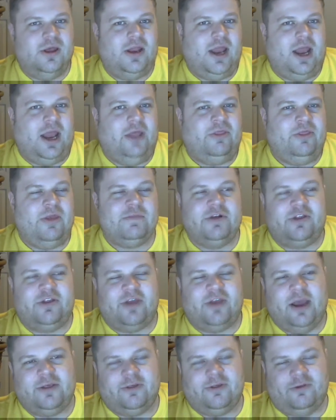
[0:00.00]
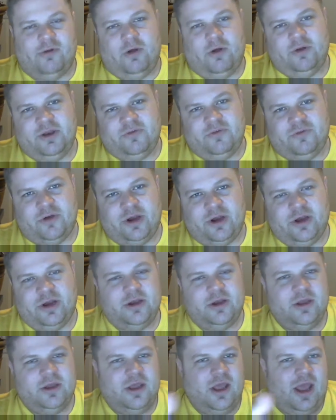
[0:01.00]
and the image sizes are all different,
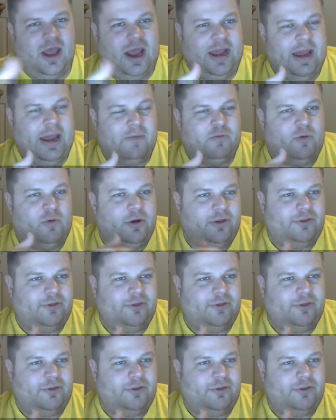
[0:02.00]
and everyone